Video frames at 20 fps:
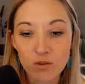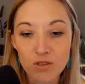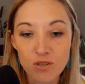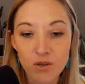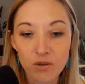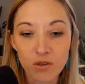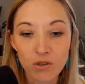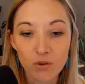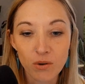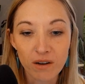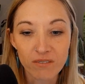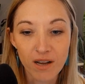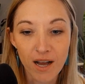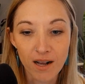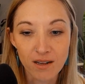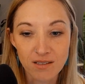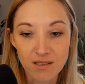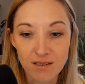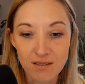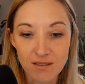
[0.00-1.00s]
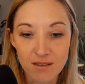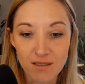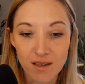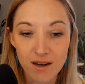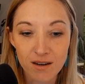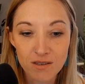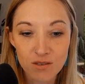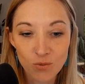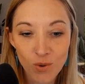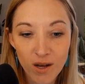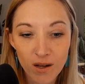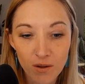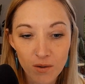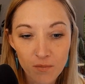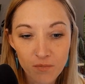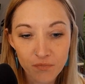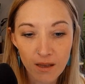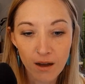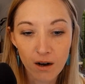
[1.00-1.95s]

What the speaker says: So you have access to that as well.